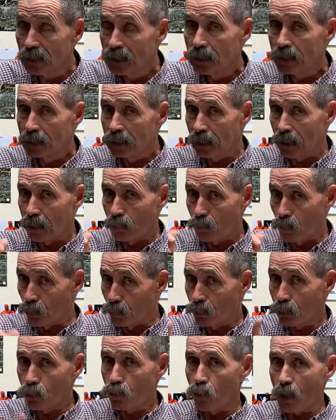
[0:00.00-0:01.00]
that I wrote
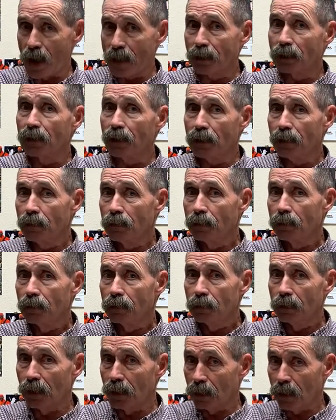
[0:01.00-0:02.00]
it correctly,
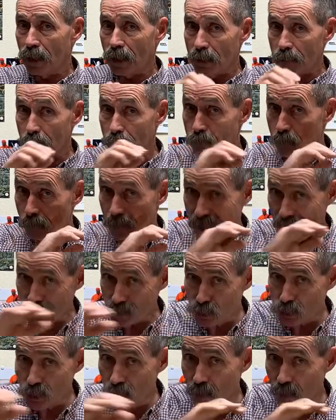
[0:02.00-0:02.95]
that I matched